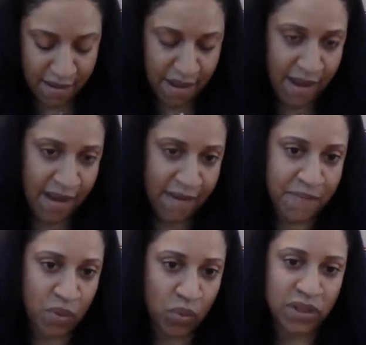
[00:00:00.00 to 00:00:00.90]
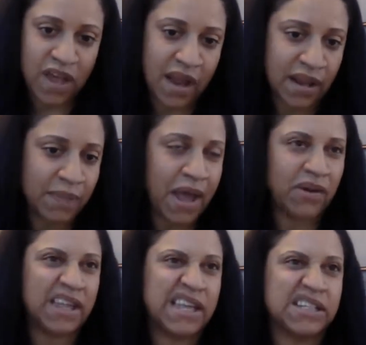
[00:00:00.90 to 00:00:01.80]
When talking
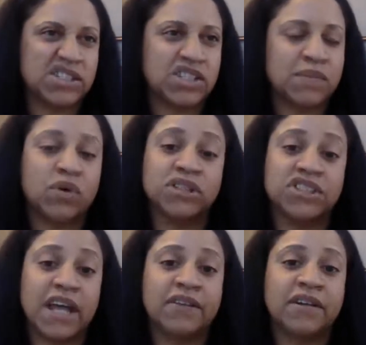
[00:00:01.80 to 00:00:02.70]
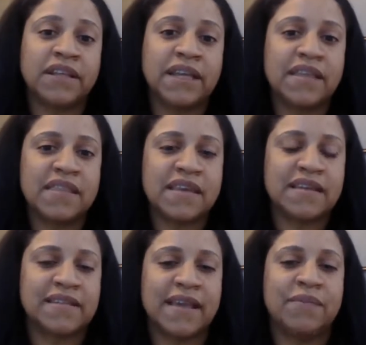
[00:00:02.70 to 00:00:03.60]
about ESG more generally, the
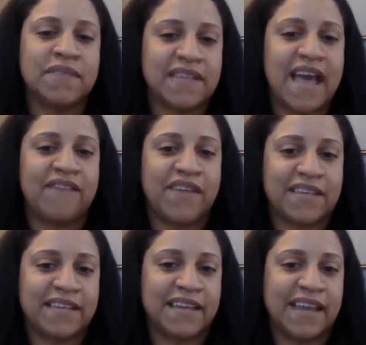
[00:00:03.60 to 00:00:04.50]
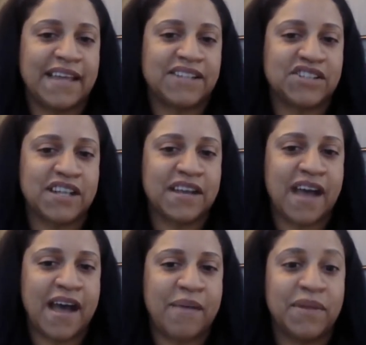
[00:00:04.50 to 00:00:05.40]
exam staff has engaged in
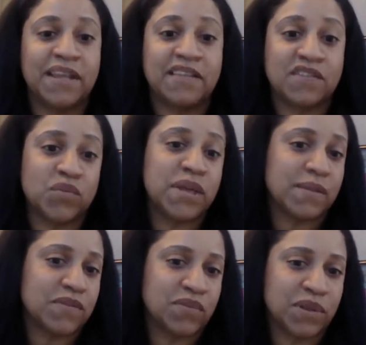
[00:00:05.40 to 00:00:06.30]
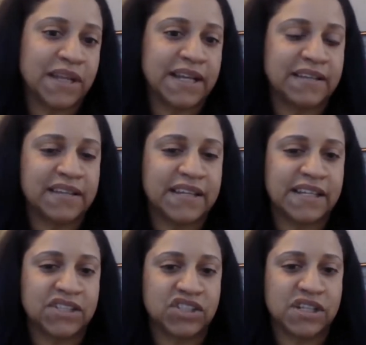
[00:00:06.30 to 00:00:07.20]
mini sweeps relating to
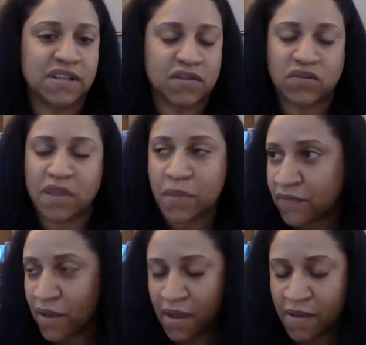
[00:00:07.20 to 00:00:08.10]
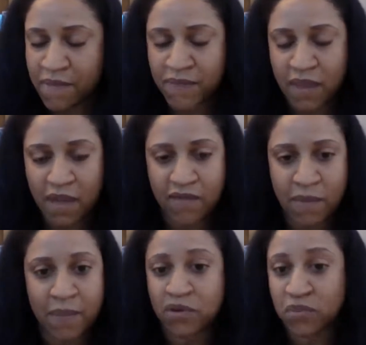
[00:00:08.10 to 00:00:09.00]
ESG, and so some of the
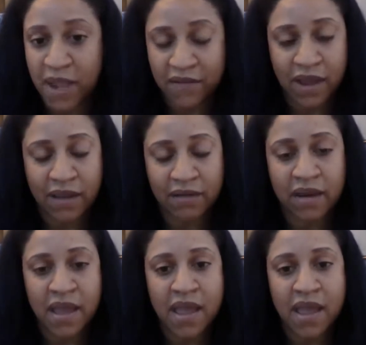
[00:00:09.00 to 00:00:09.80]
members may have gotten